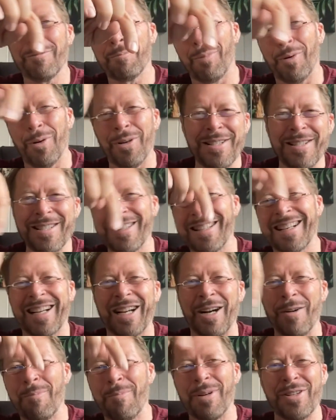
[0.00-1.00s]
points of the
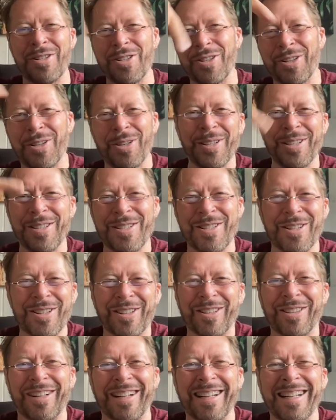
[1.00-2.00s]
compass. You'll go to a
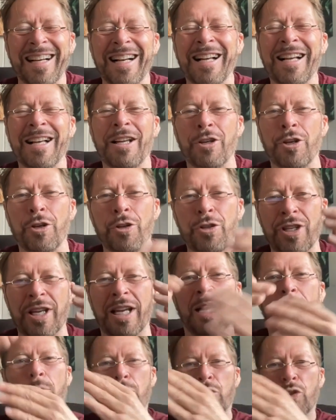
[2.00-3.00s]
circle, right? You say,
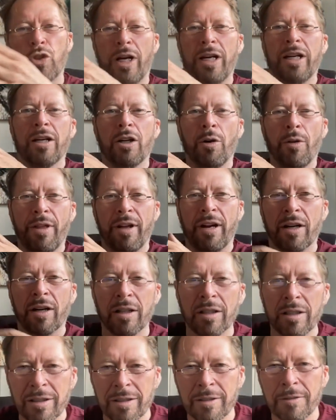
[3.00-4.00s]
I'm trying to go
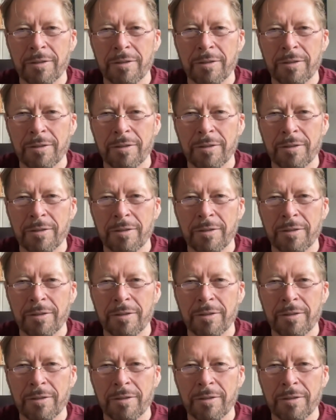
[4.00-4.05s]
there.